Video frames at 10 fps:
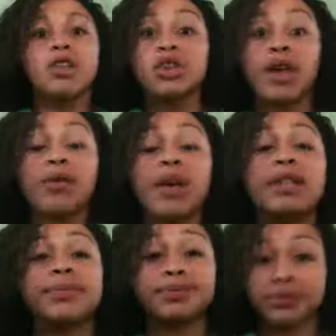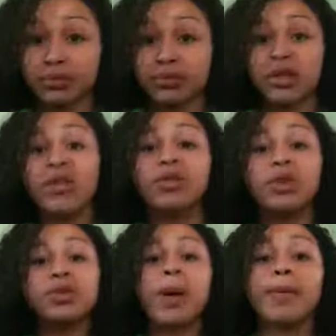So anyways,
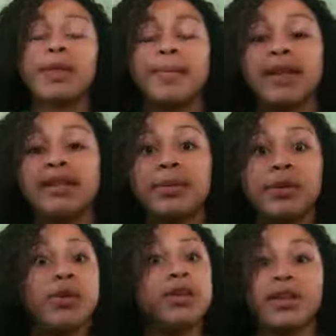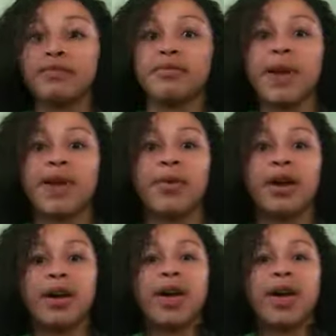those are probably the best tips you could get from anywhere.